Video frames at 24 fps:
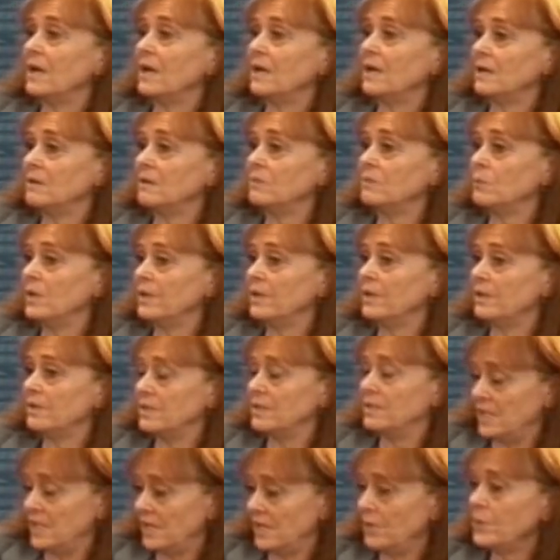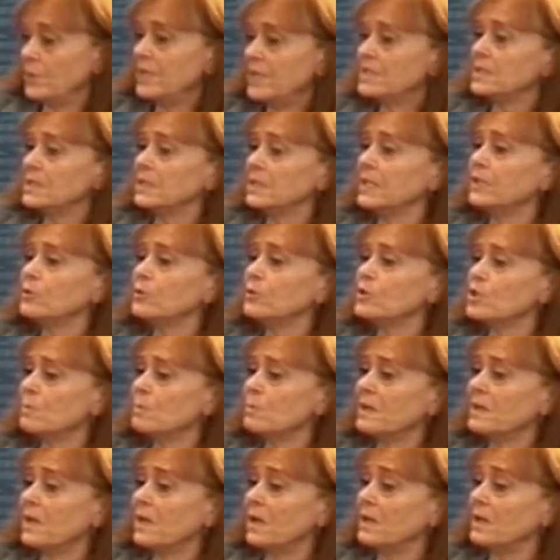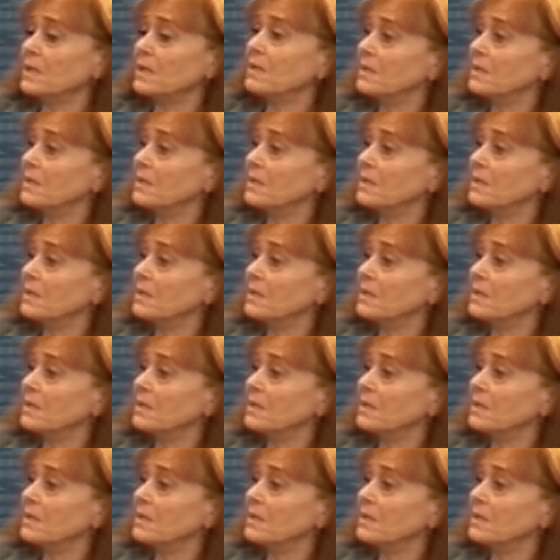And with DOE's leadership again,